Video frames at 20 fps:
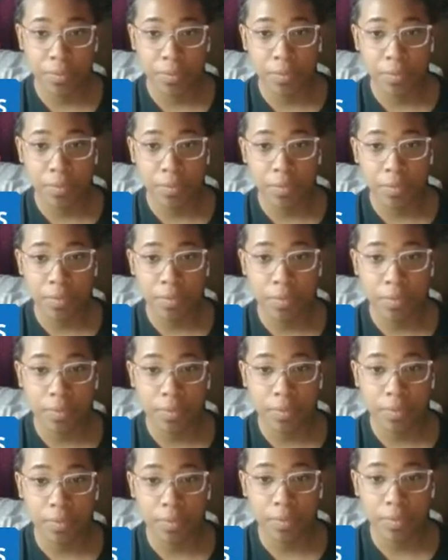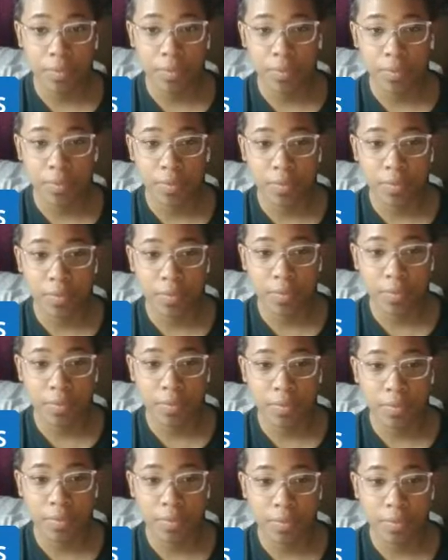
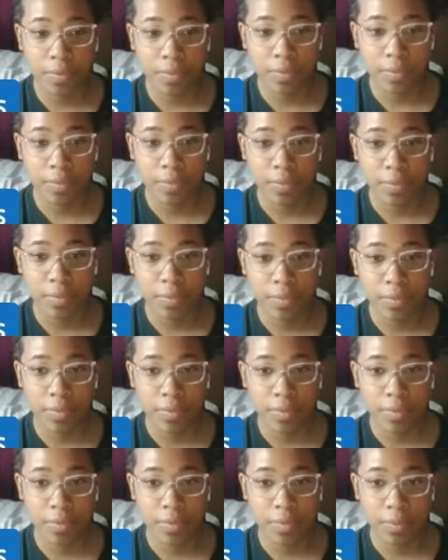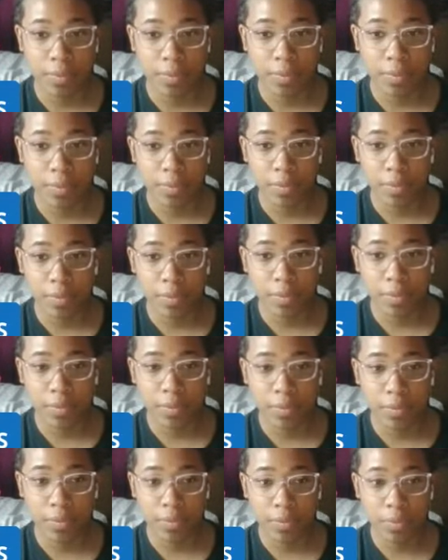
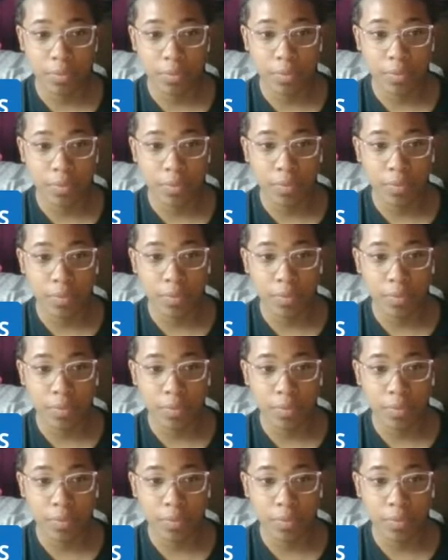[no speech]